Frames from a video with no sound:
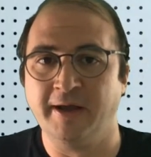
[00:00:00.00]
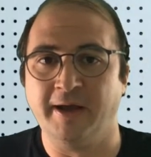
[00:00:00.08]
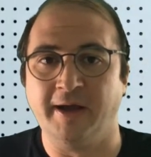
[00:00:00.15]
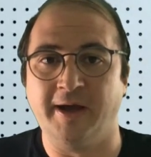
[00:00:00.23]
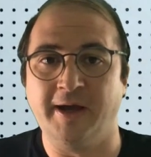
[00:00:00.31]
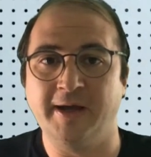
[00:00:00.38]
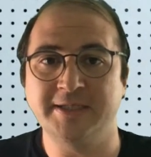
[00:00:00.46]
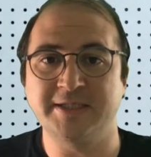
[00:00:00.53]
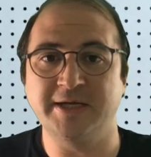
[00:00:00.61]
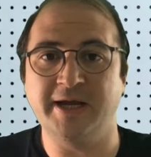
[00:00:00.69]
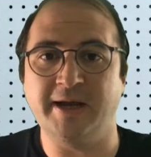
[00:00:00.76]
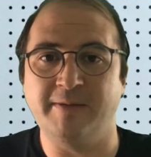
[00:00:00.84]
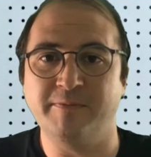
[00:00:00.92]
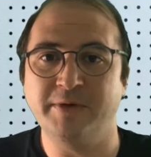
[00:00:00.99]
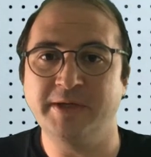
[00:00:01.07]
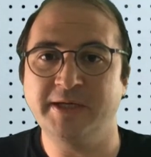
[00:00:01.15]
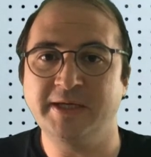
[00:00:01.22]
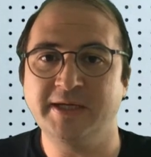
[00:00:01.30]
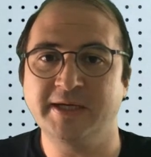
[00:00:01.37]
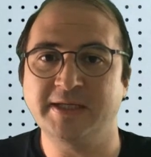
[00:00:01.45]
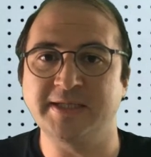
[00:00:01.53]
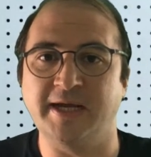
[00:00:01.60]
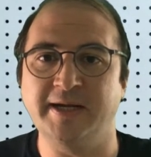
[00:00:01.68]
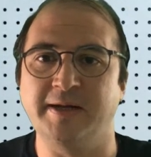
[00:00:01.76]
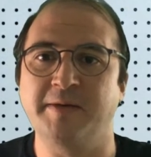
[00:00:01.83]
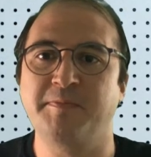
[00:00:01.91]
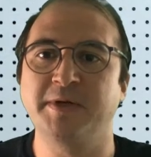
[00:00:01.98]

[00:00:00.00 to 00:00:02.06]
Uh, so yeah, I'm really excited.